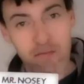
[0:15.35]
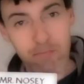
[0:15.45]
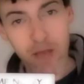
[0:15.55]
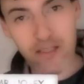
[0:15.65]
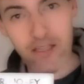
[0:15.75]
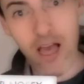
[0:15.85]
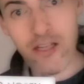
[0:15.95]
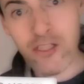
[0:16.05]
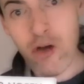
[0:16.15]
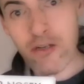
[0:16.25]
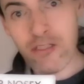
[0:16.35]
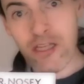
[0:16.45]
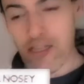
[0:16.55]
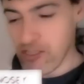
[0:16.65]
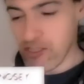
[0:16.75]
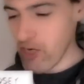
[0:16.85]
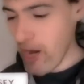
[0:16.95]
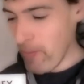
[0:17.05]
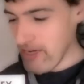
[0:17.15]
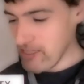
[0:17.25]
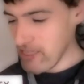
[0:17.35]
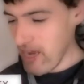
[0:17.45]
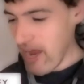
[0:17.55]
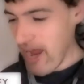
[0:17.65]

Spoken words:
But not as sideways